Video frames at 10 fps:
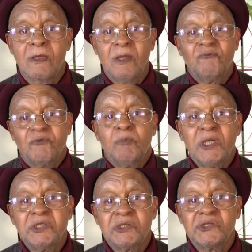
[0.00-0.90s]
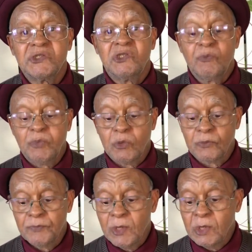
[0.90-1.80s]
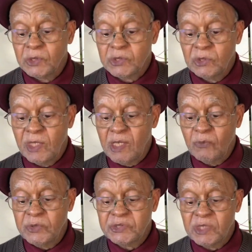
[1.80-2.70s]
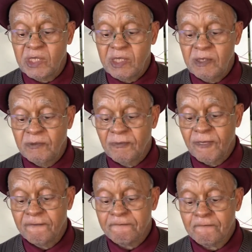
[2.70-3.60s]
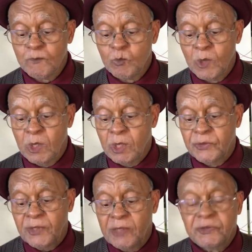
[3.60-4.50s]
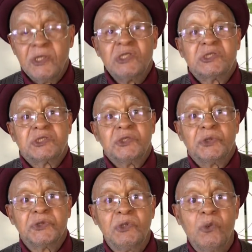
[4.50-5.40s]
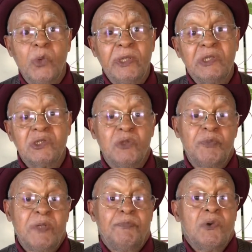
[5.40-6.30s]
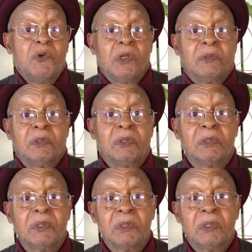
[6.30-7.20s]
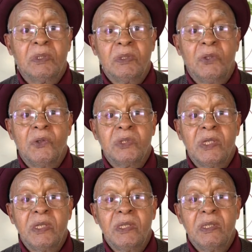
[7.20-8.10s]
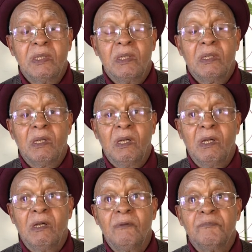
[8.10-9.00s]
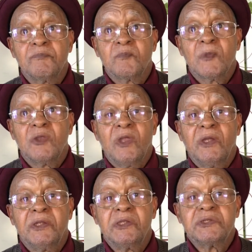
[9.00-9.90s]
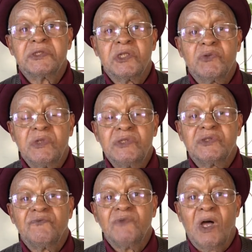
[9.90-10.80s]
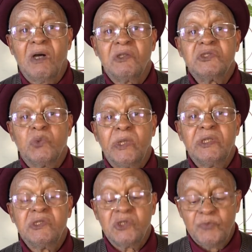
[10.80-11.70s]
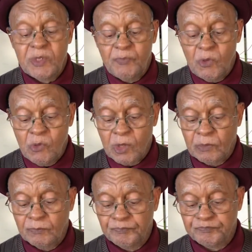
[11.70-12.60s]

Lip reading: Information is in the book. So now we say that these children are waiting to be born. Okay? That is, degrees of knowledge waiting to be born.